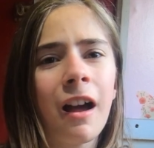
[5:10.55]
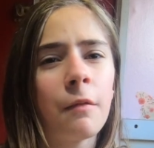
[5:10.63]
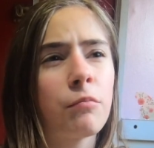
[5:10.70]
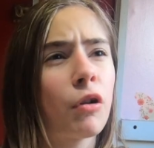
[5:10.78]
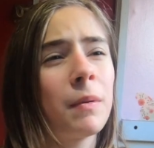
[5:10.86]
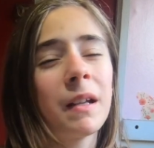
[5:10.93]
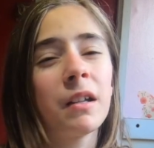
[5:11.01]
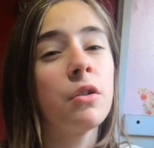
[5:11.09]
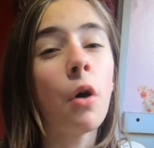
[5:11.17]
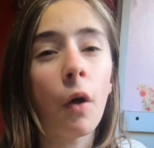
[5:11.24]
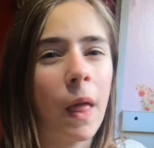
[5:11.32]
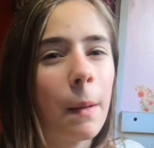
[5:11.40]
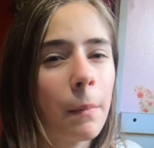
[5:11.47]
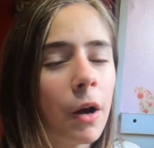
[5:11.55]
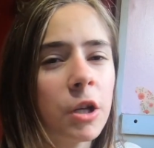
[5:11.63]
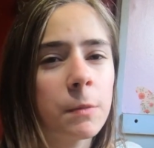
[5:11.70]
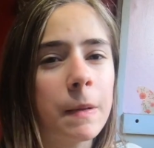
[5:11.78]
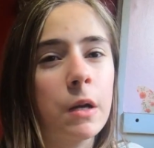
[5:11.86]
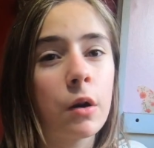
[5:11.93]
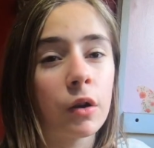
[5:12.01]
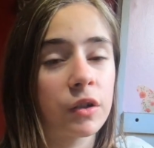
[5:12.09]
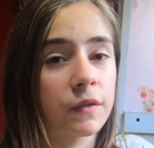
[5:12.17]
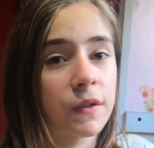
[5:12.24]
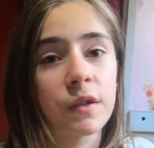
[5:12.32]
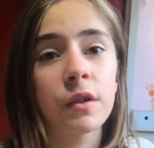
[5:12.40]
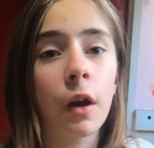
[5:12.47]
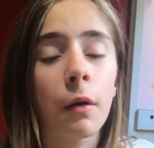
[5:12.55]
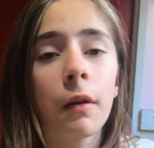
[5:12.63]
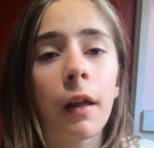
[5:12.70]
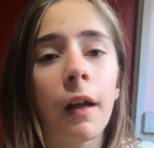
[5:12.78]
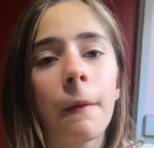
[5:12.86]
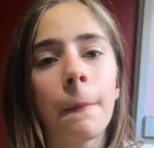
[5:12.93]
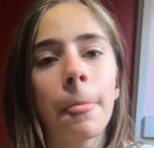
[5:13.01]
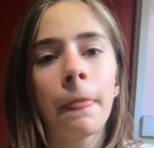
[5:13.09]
probably not that much because of the solar,